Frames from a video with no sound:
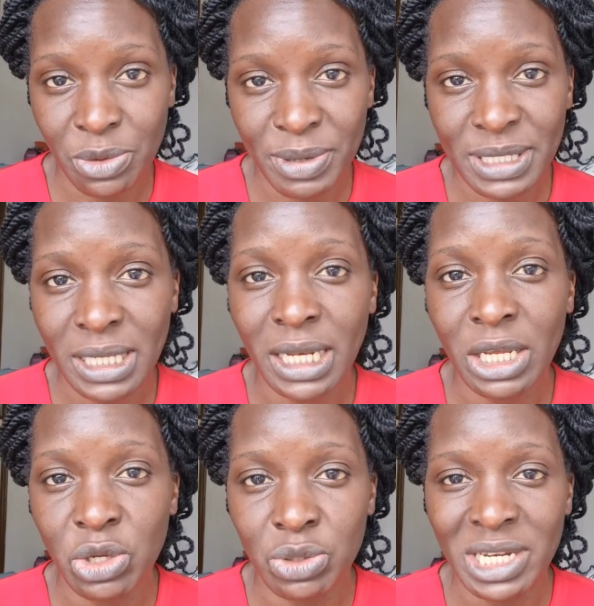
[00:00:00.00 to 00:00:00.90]
So basically,
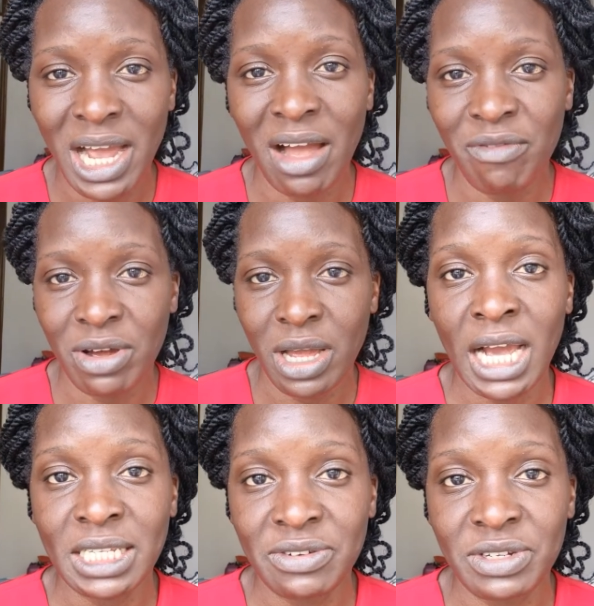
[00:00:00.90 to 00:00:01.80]
you'd cover
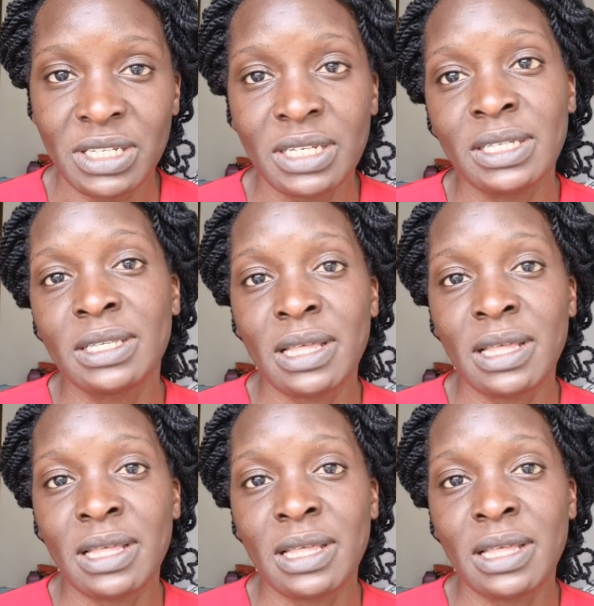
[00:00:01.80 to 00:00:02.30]
activities